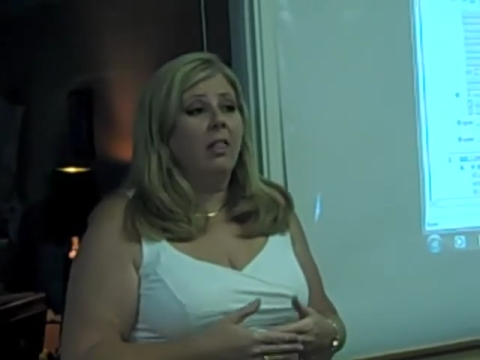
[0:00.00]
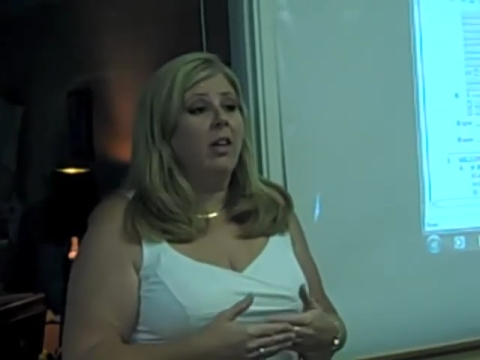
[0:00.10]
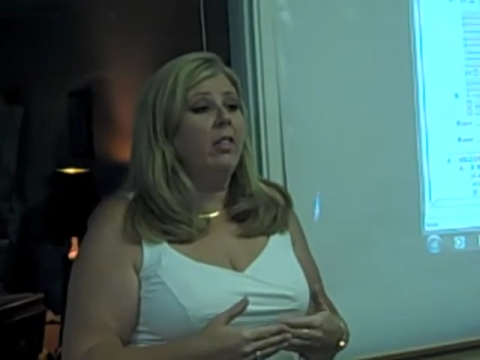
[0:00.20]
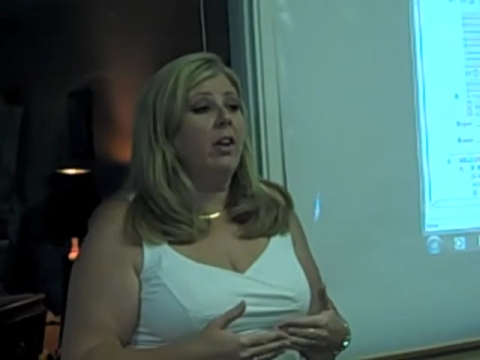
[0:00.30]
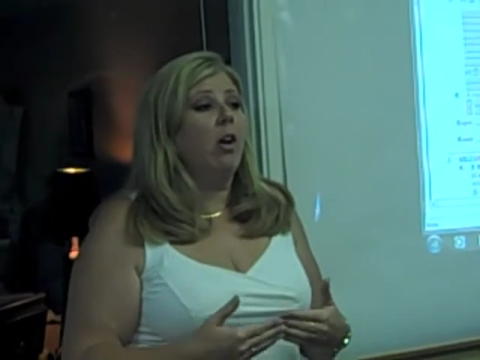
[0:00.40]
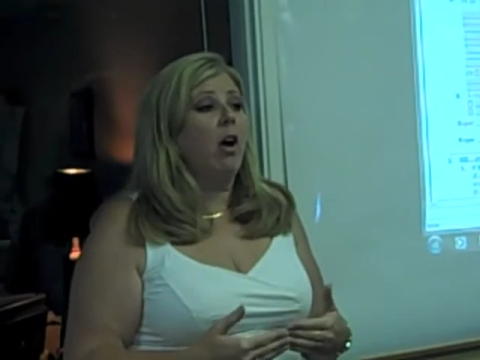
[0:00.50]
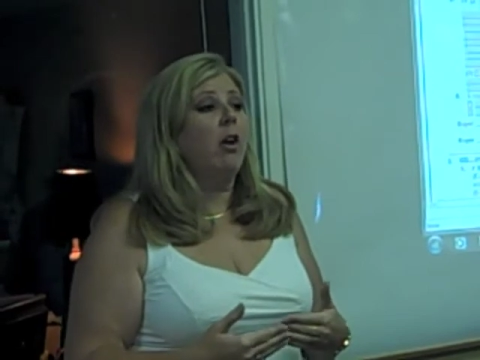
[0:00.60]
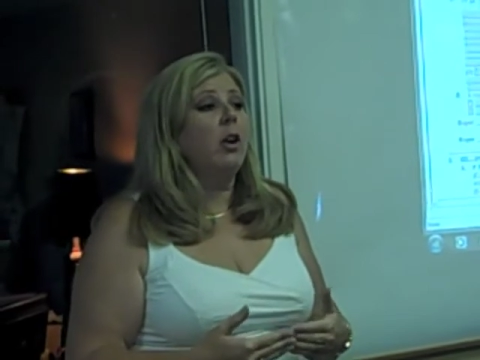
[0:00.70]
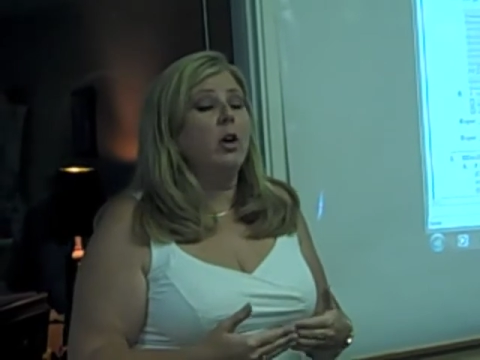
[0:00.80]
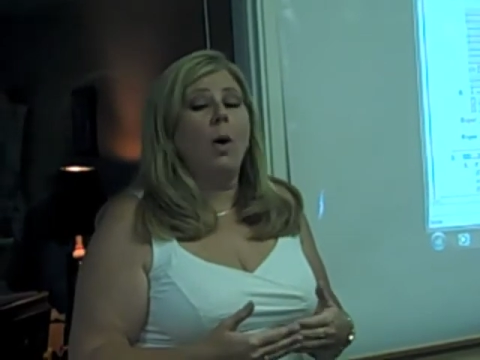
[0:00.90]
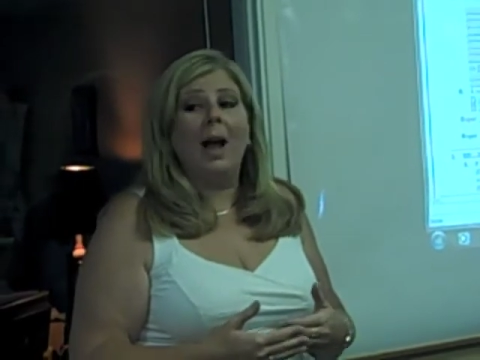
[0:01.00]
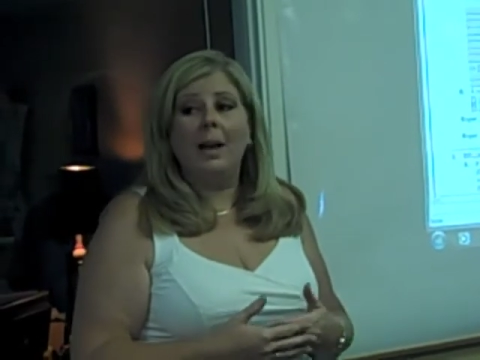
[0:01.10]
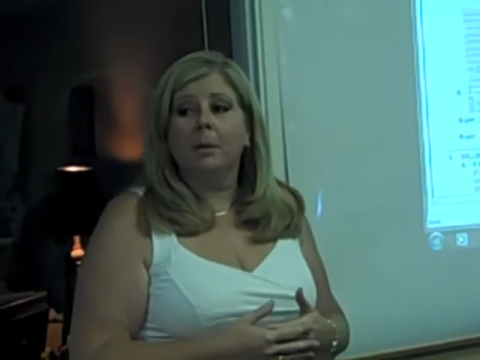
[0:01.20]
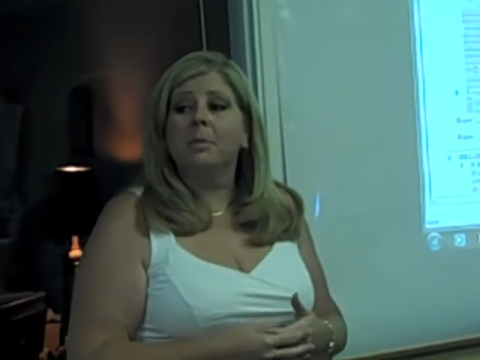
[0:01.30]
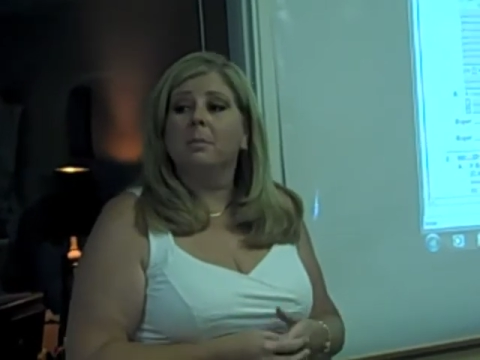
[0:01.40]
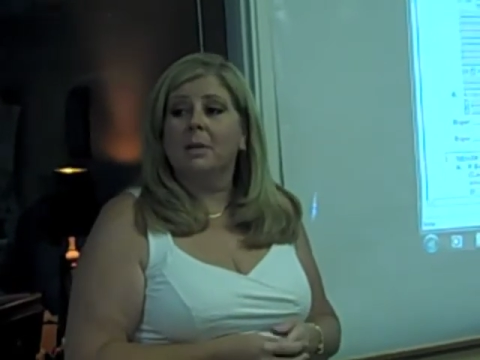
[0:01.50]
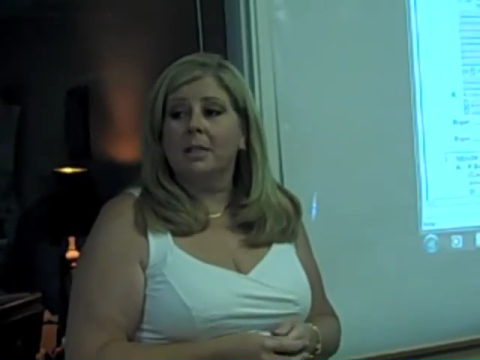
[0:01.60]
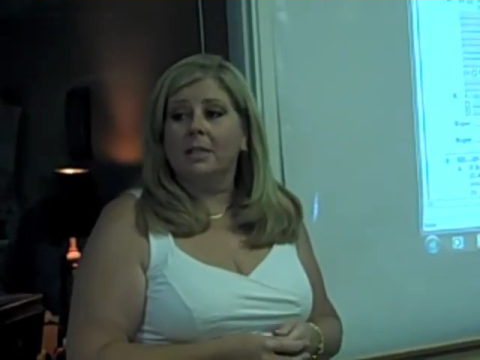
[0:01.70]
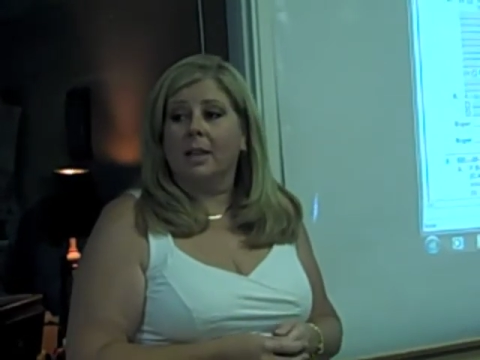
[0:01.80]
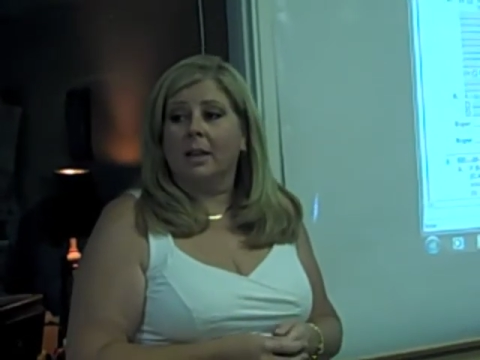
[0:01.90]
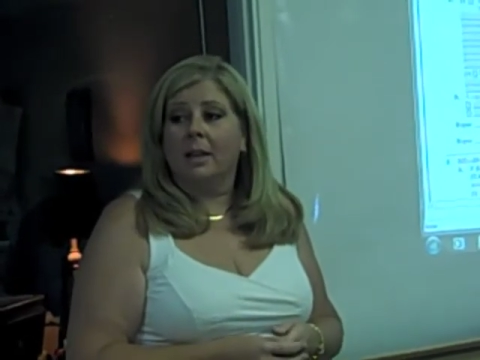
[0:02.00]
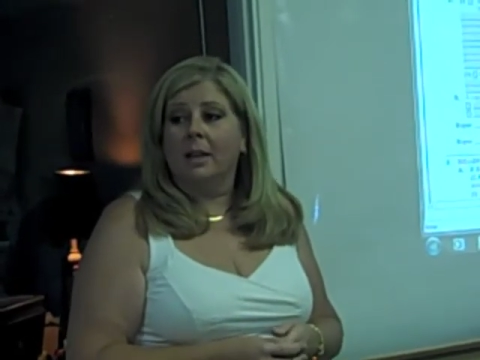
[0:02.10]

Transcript: that there are no items missing.